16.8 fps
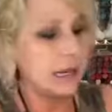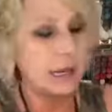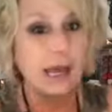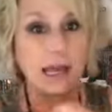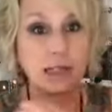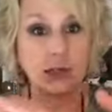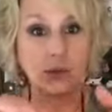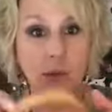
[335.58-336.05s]
it
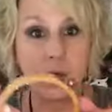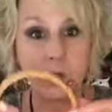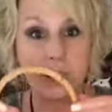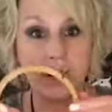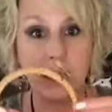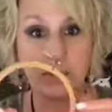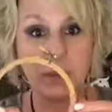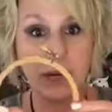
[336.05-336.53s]
got
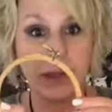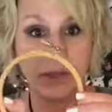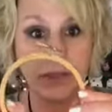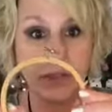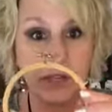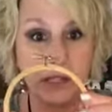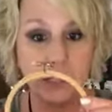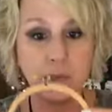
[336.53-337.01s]
swallowed up. Now
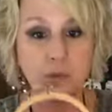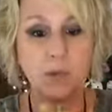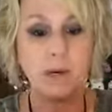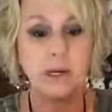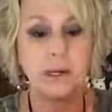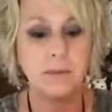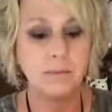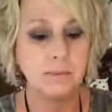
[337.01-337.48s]
this
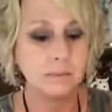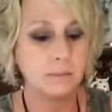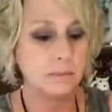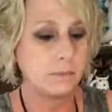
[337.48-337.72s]
one,